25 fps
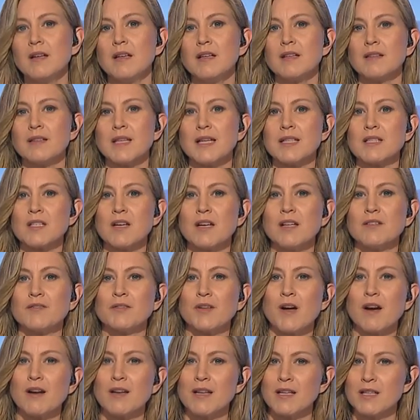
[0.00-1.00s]
That's all
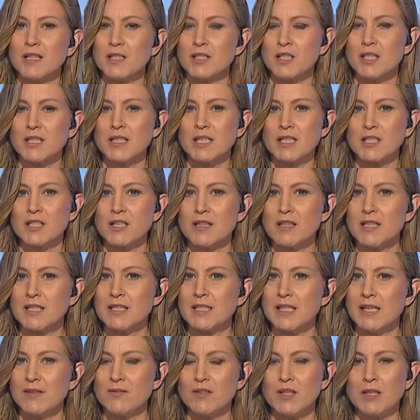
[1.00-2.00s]
for our English edition
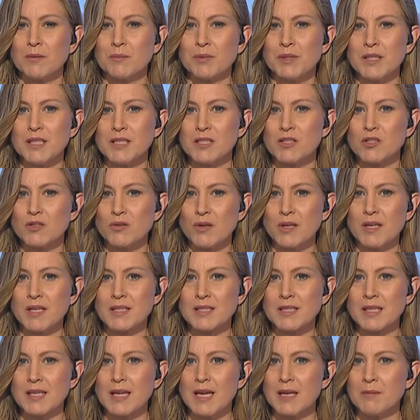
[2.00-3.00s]
this evening. Please join
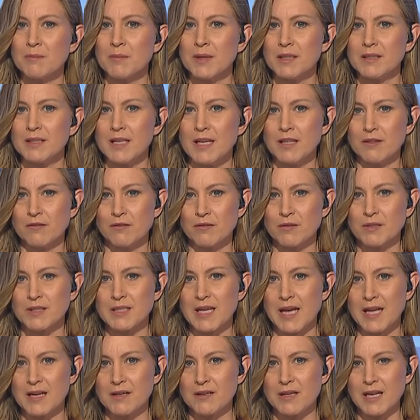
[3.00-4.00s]
us again Monday through
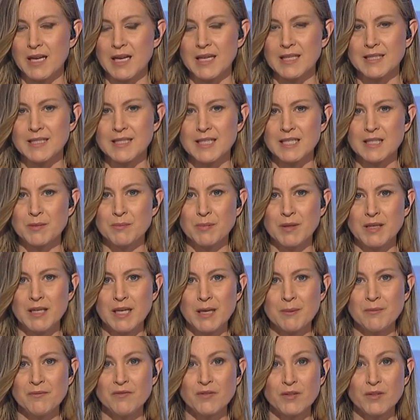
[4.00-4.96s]
Saturday at 6 p.m.